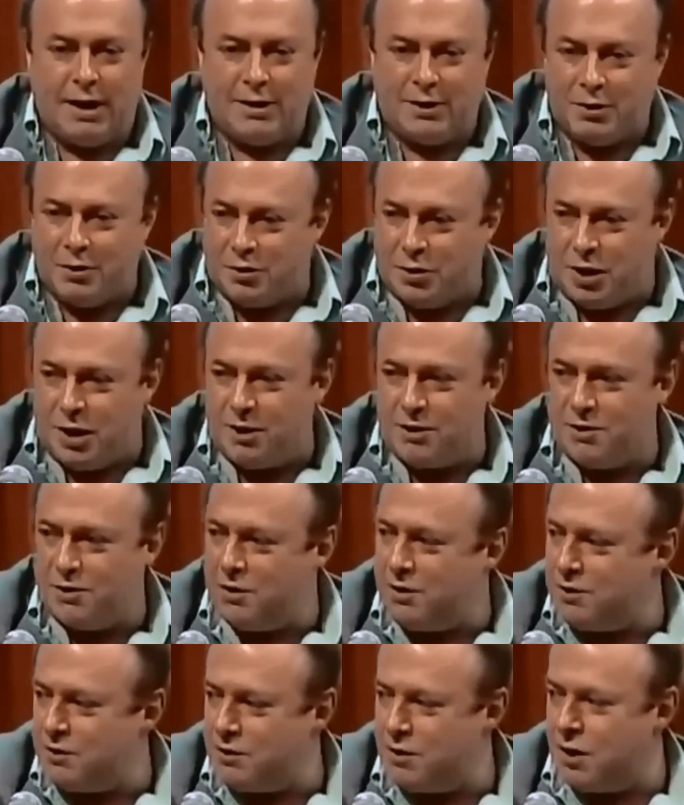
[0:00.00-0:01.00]
in
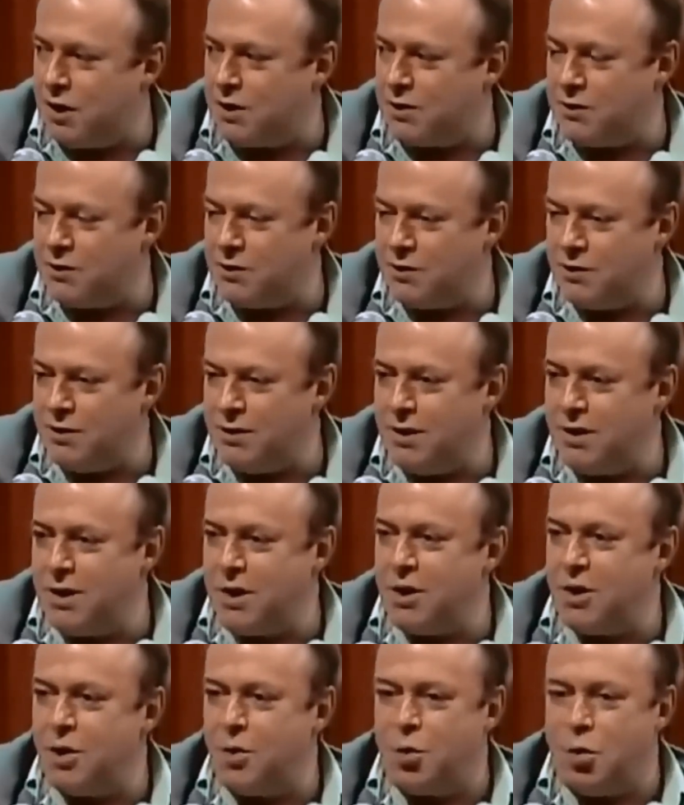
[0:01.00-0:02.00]
2006,
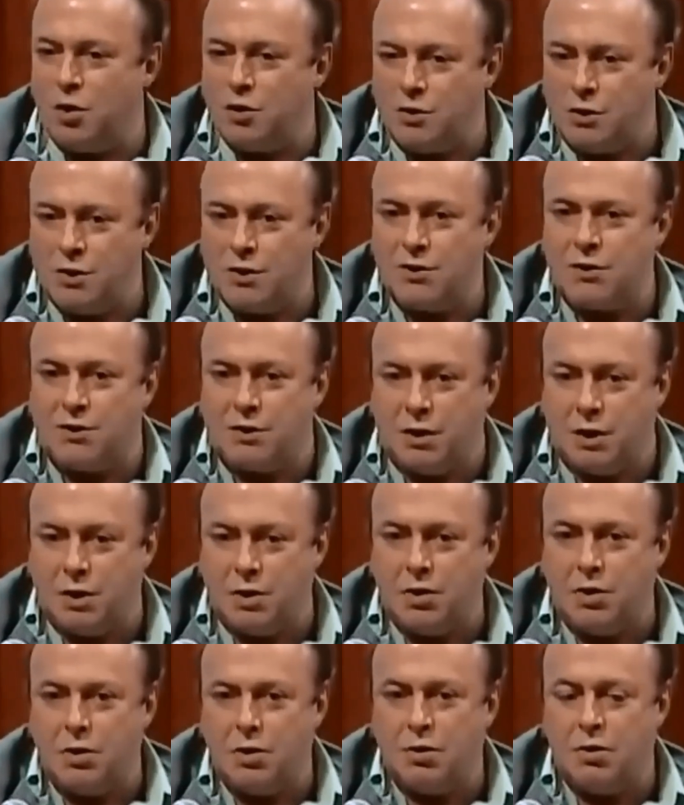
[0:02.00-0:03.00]
there wasn't a
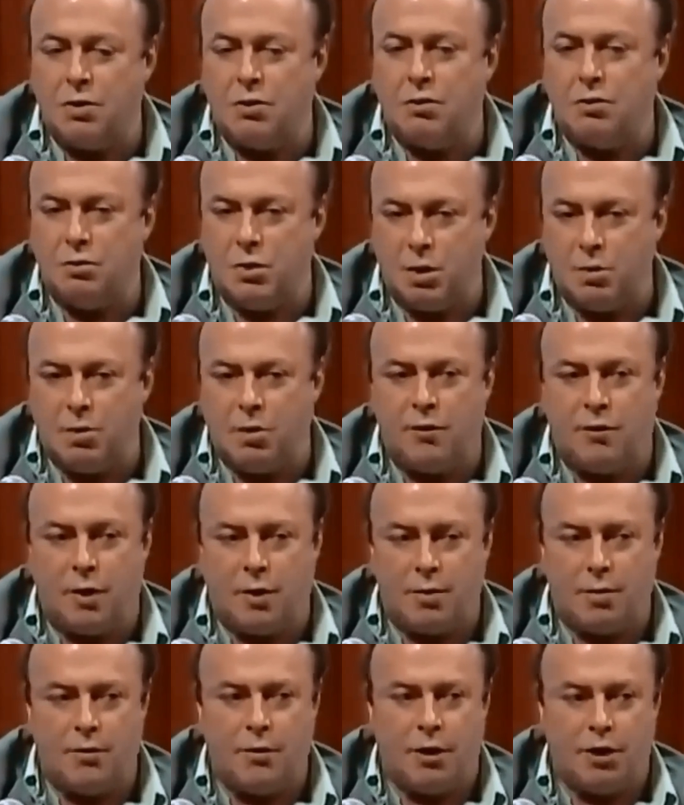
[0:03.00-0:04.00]
single member
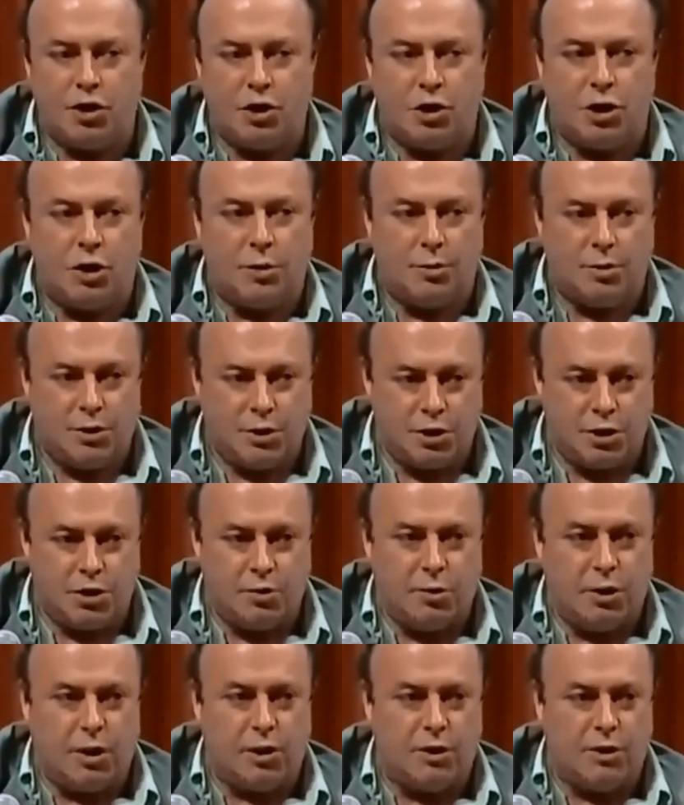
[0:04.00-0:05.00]
of our profession in a
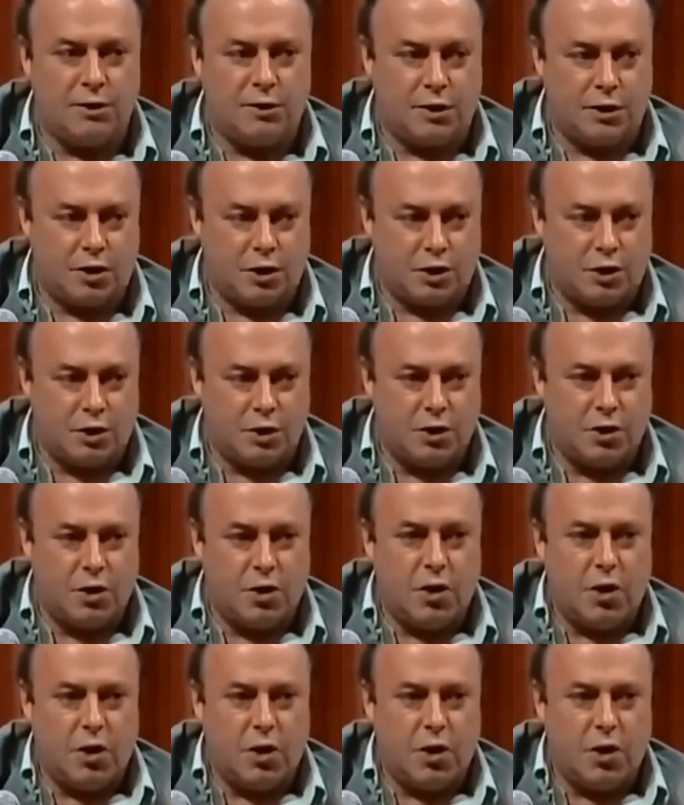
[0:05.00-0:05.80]
position to make a decision